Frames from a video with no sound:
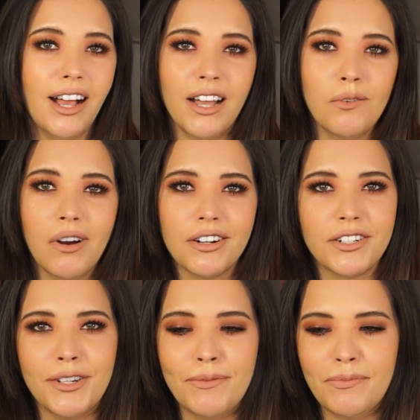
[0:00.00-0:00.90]
I wash
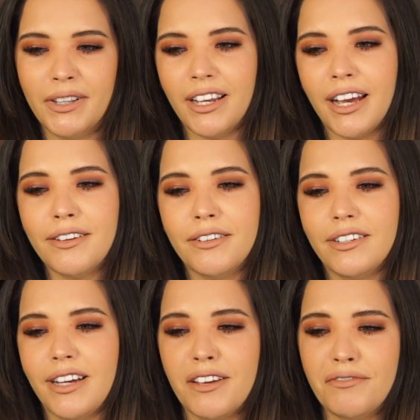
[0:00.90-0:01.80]
them. Like
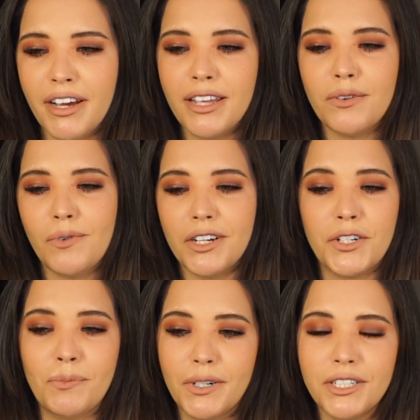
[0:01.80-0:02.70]
I find
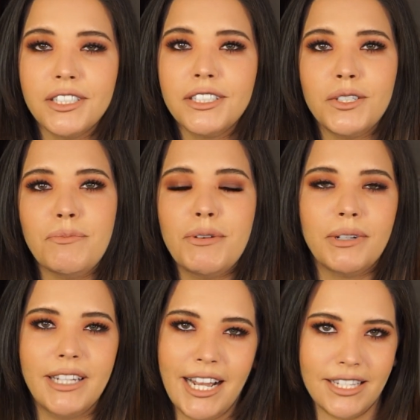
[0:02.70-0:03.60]
washing brushes to be
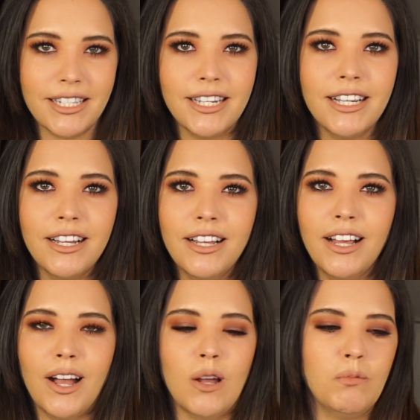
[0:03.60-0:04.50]
relaxing.
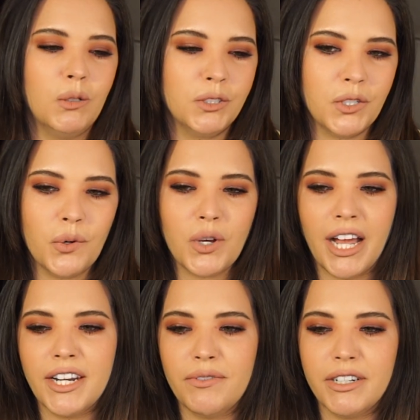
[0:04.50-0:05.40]
I'm also
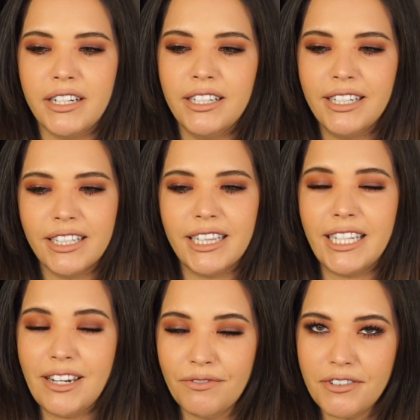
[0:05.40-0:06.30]
kind of a
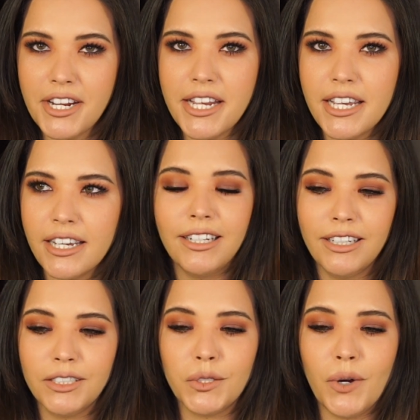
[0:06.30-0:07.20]
clean freak,
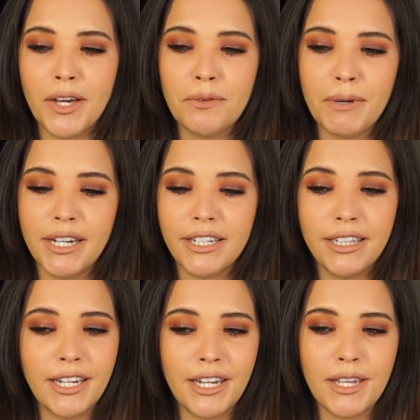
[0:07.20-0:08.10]
so I don't mind
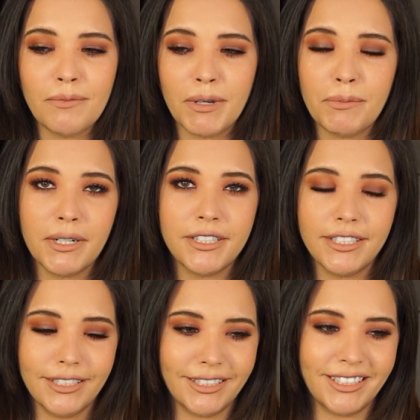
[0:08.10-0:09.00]
cleaning my
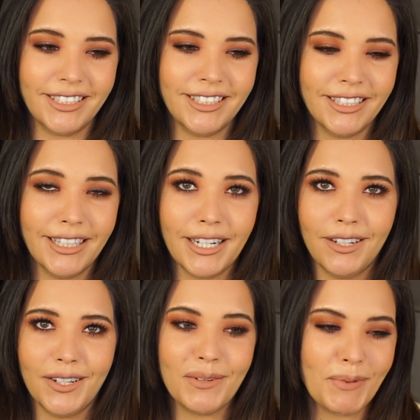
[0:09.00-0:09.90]
brushes like a
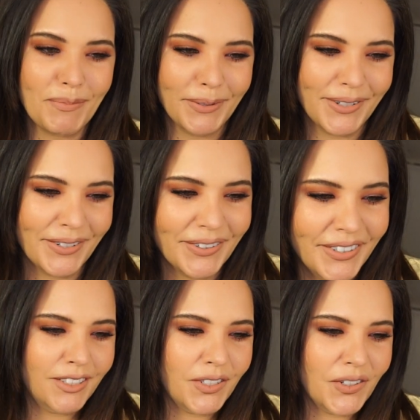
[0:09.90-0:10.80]
lot of people
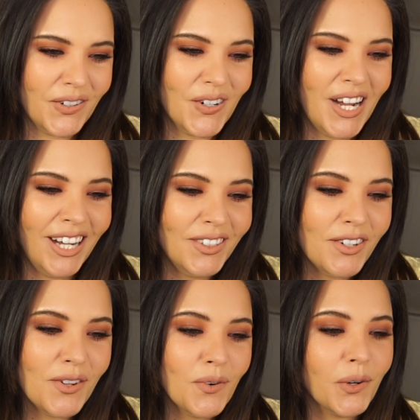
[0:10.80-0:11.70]
do. 2, how
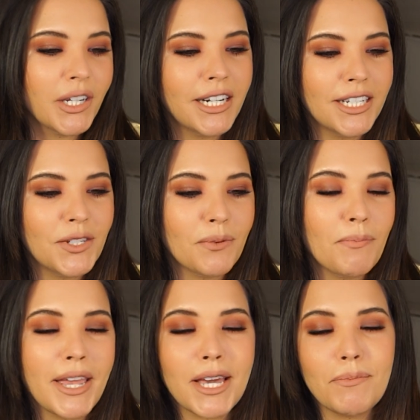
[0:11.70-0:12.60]
do organize your
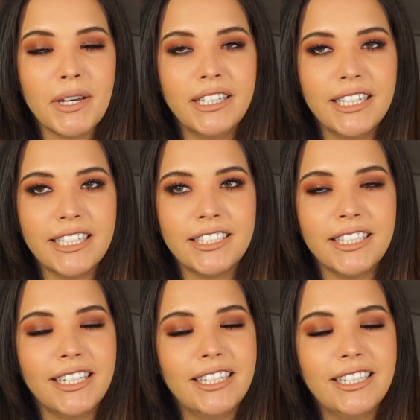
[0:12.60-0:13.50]
makeup
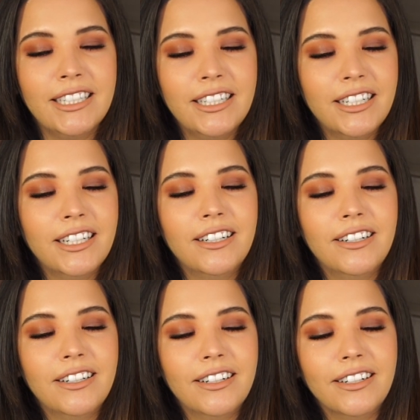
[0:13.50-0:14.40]
collection?
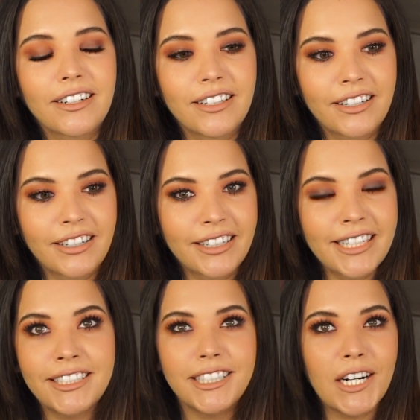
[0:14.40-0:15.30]

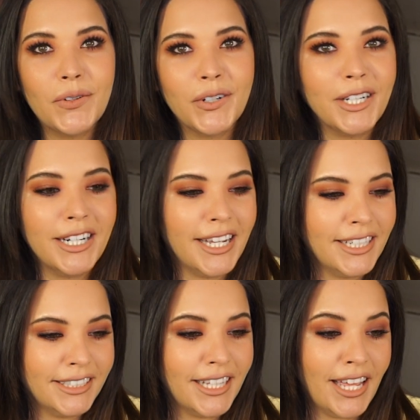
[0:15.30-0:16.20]
It's not
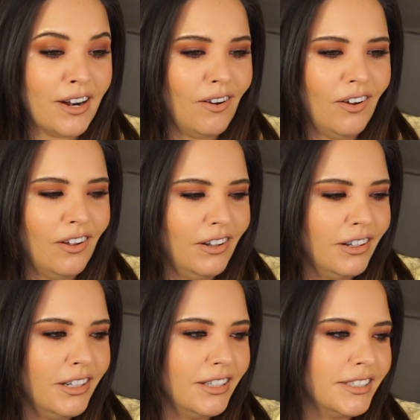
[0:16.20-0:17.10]
organized at
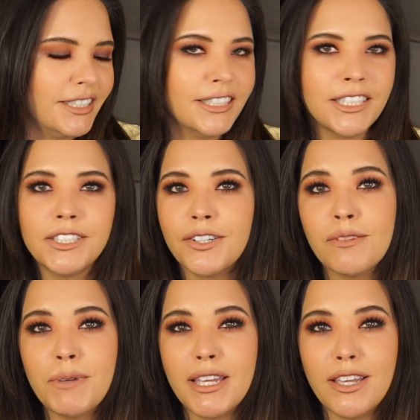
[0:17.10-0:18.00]
all. Since I
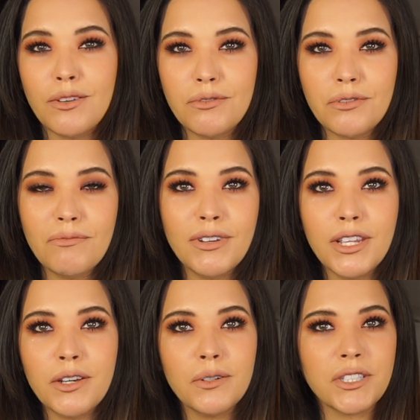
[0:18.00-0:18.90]
started making YouTube
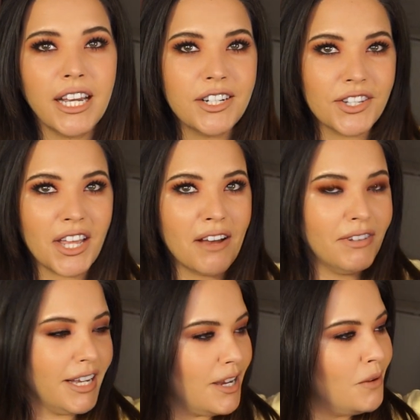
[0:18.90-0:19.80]
videos, I just have
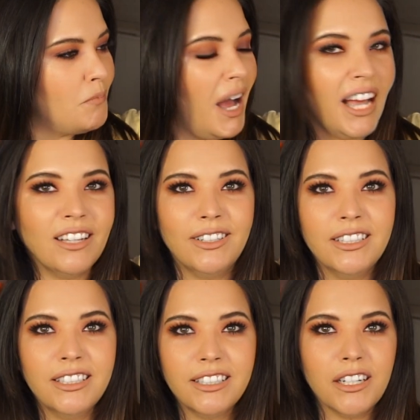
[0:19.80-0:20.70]
like a
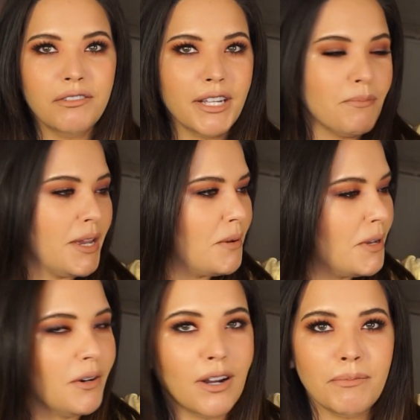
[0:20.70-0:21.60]
pile of like makeup
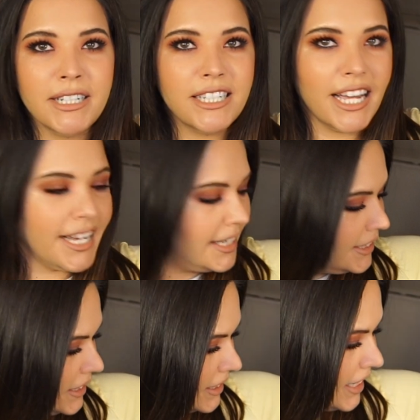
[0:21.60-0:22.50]
here on my
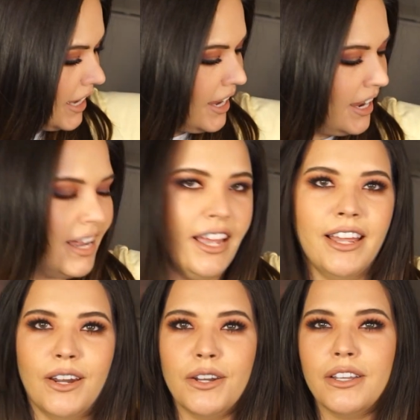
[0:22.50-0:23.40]
desk
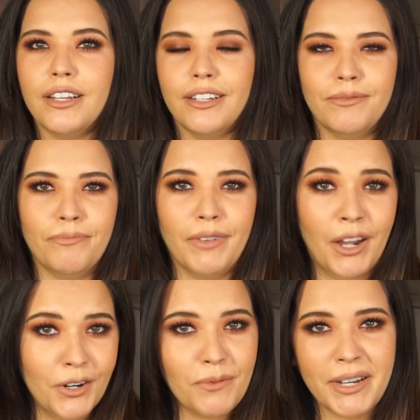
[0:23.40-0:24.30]
and
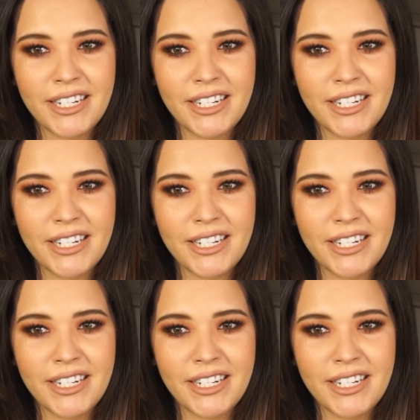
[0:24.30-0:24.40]
under my